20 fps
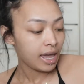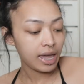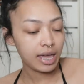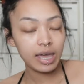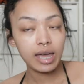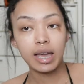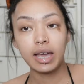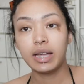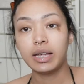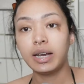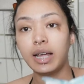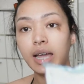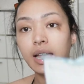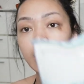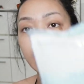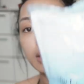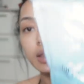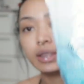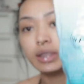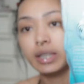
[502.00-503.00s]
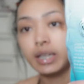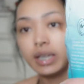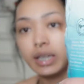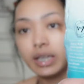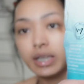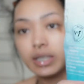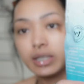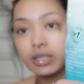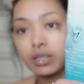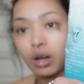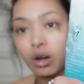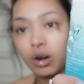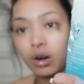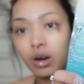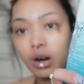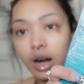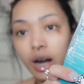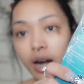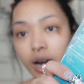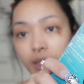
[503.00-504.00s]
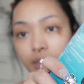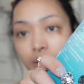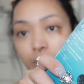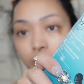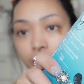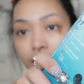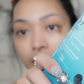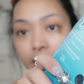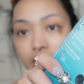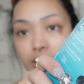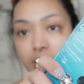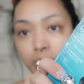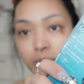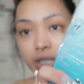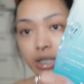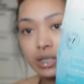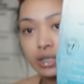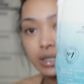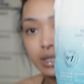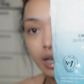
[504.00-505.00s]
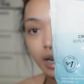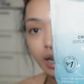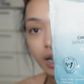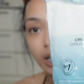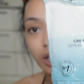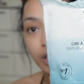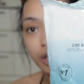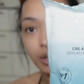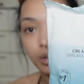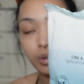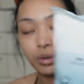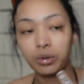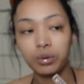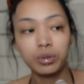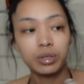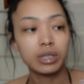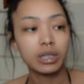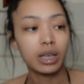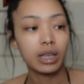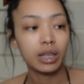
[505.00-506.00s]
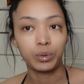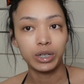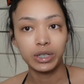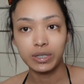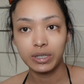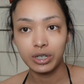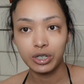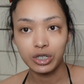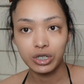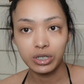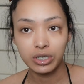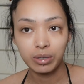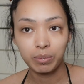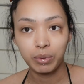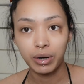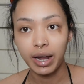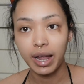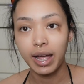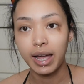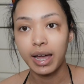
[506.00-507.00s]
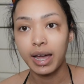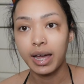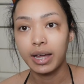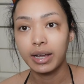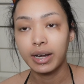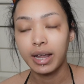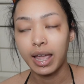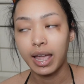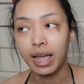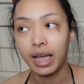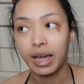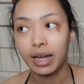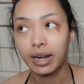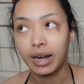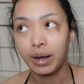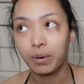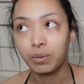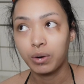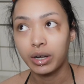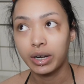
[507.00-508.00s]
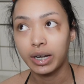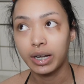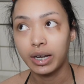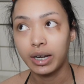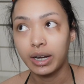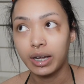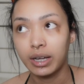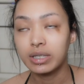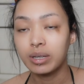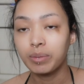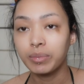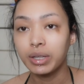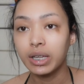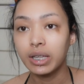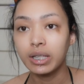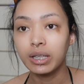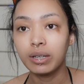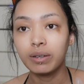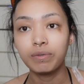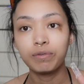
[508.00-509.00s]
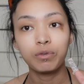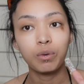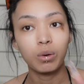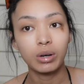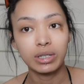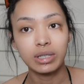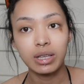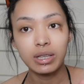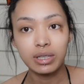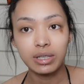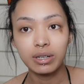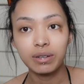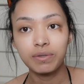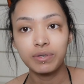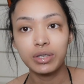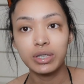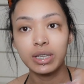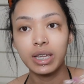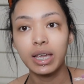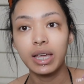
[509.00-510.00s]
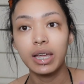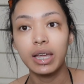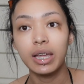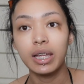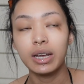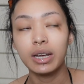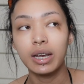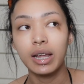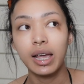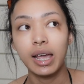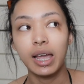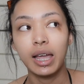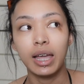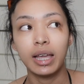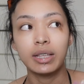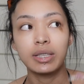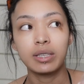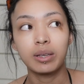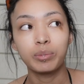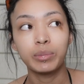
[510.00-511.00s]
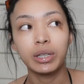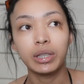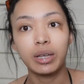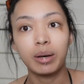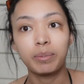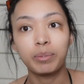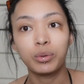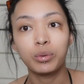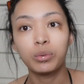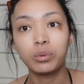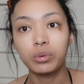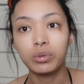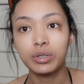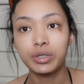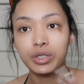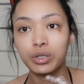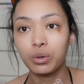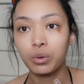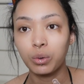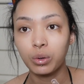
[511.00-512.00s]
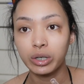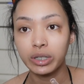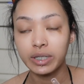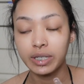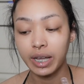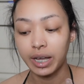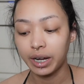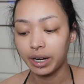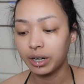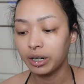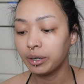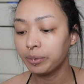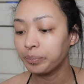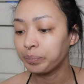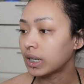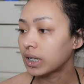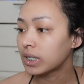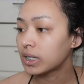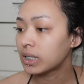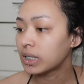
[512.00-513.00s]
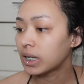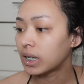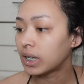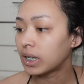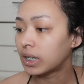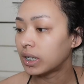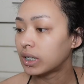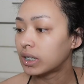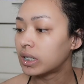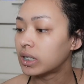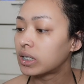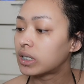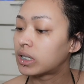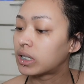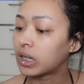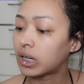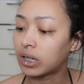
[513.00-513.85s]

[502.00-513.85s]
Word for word: and these are the wax beads that I use. Researched the brand and I wanted something for sensitive skin and something that pulls coarse hair. This is